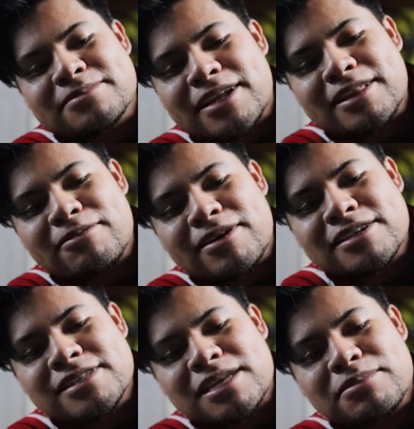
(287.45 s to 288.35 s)
Like, then why
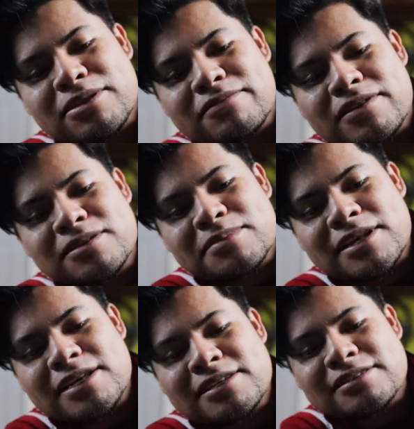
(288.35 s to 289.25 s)
you sent him in the first
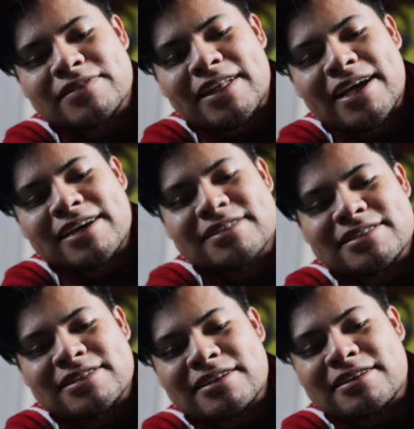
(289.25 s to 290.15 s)
place?
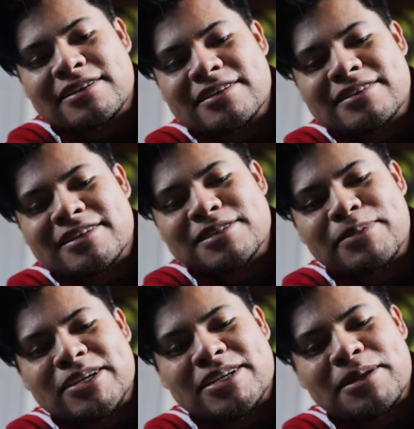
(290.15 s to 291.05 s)
Nasty.
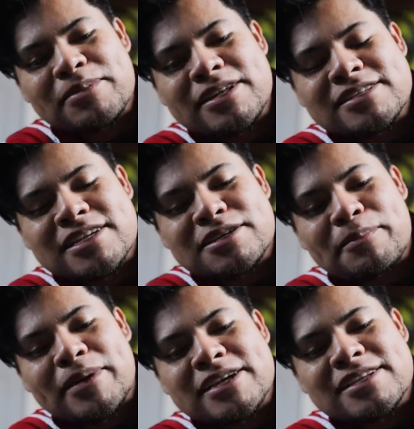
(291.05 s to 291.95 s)
Especially being such a
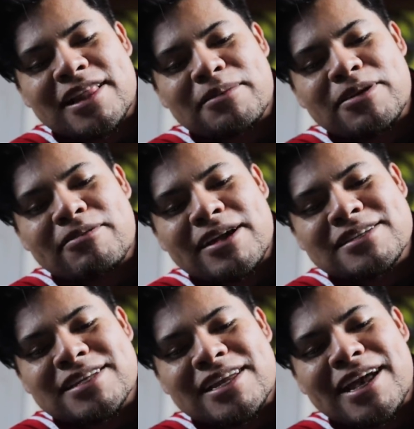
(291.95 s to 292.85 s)
big celebrity. Why are
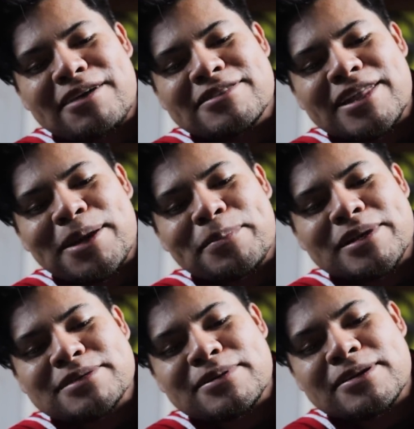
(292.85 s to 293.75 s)
you sending out dick
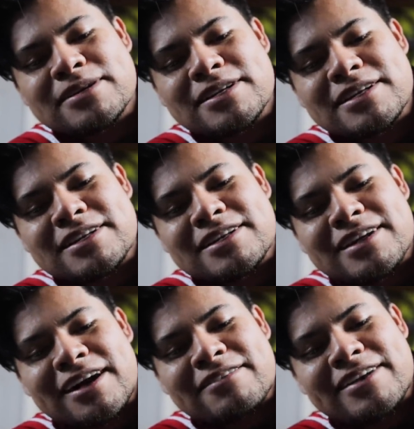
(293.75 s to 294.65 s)
pics, bro?
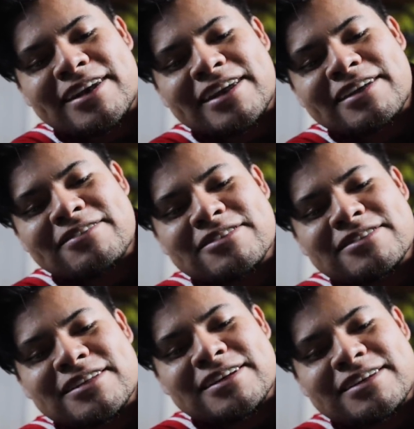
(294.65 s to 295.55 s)
I would never
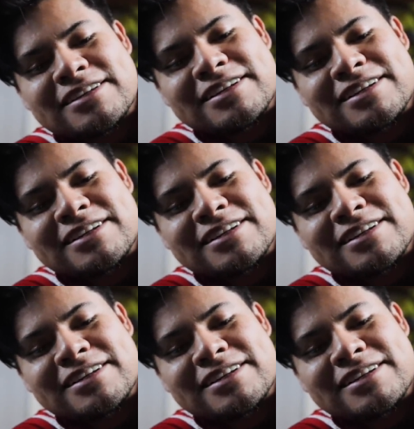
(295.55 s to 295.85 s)
do that.